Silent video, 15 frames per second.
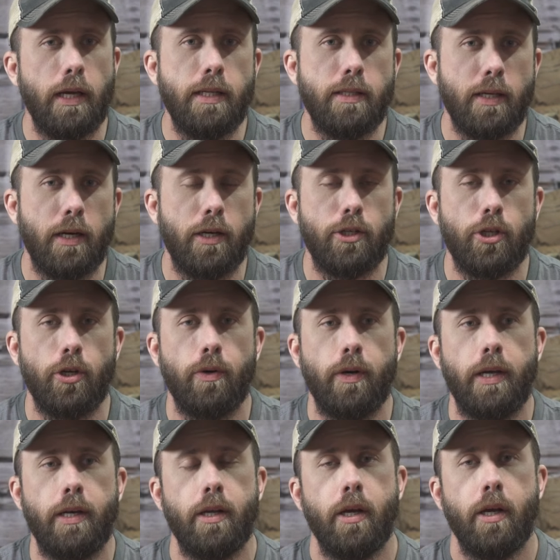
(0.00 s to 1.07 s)
into
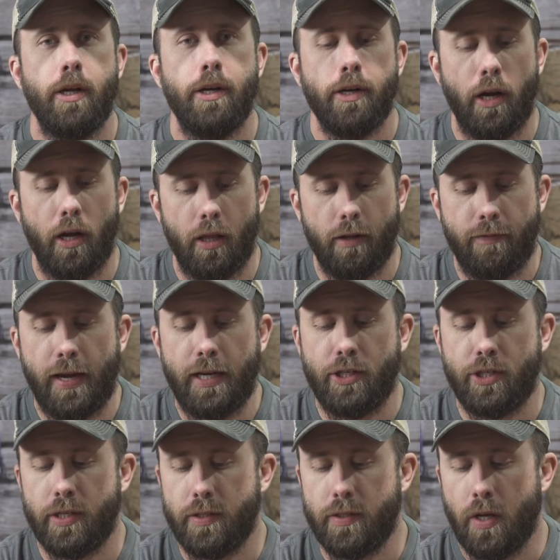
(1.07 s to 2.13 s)
it, your
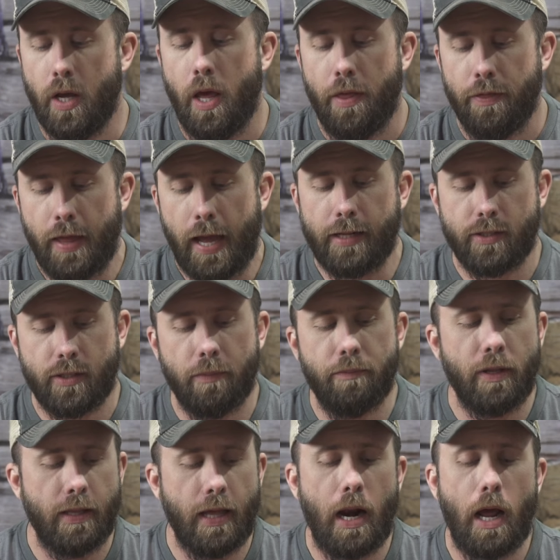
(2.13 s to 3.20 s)
elevations. That's
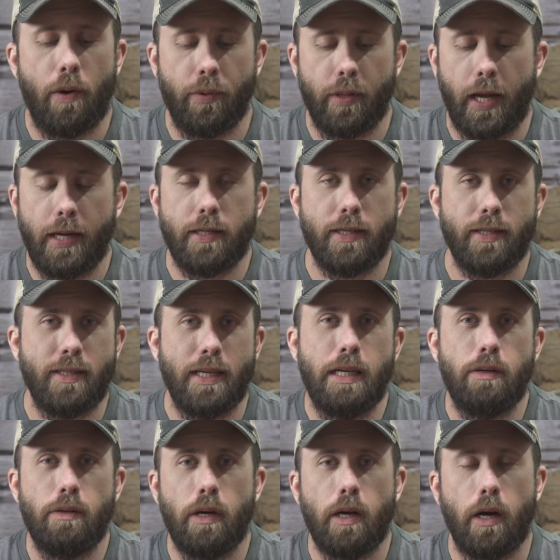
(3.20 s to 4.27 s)
something that I would like to
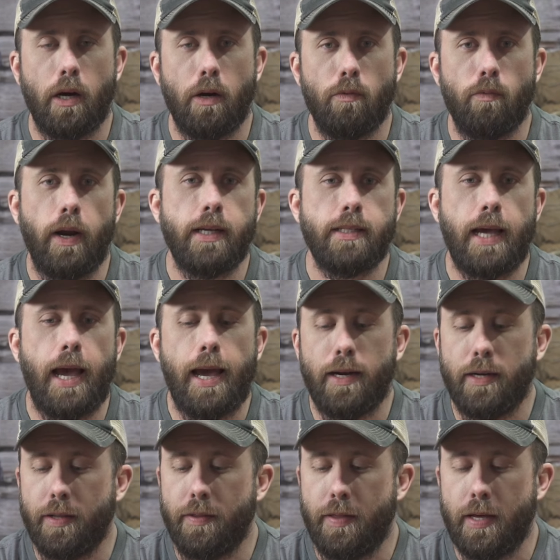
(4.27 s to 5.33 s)
see Rix add
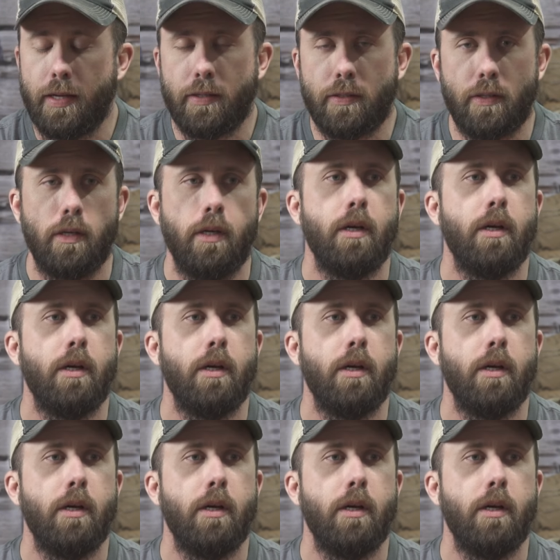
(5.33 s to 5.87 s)
to this.